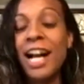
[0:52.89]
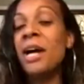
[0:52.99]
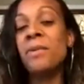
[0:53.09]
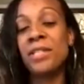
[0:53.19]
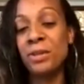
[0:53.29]

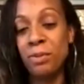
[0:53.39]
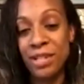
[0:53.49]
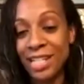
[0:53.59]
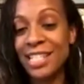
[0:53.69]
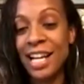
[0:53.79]
I was
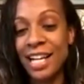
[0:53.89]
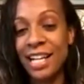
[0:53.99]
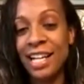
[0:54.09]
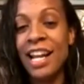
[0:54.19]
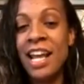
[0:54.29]
super
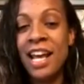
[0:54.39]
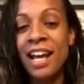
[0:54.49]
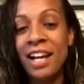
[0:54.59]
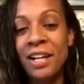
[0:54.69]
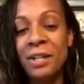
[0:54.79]
excited
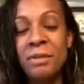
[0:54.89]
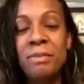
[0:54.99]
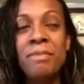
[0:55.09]
um,